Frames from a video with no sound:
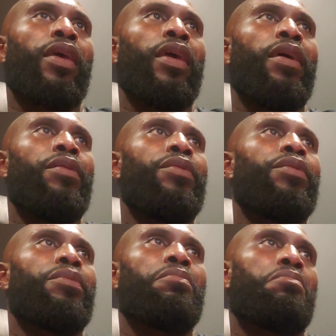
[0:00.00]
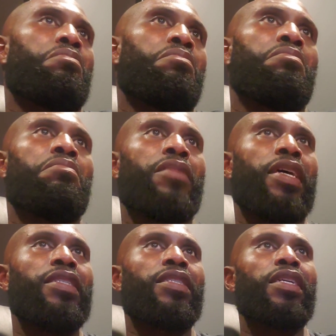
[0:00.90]
and
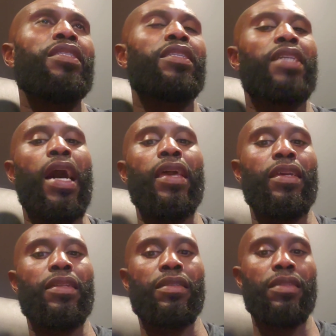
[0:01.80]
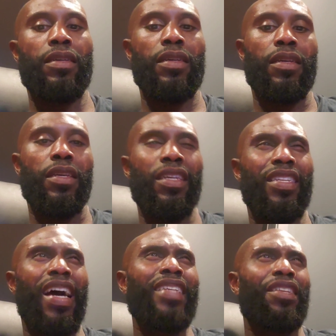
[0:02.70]
it's the diet.
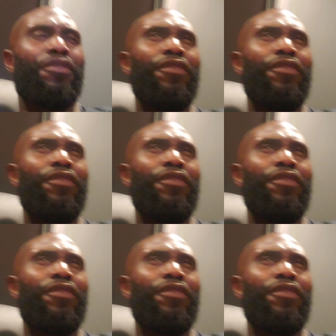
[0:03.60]
He dies at